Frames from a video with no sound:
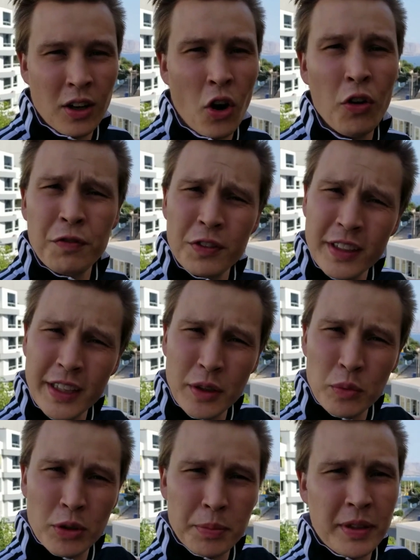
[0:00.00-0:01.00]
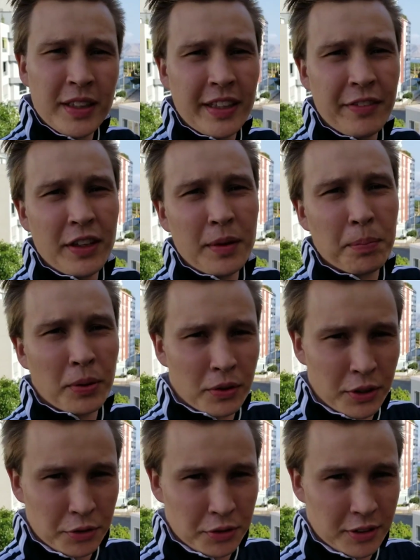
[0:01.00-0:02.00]
Hopefully, we'll be leaving
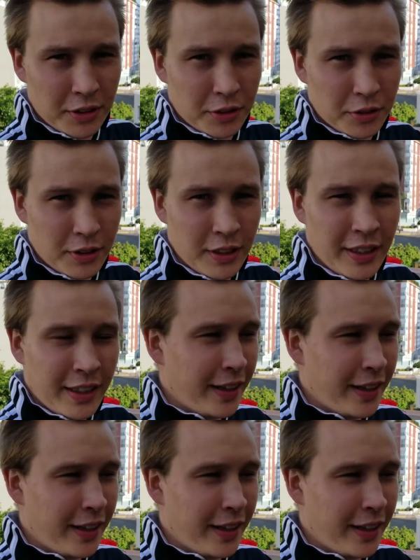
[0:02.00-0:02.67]
Peru soon.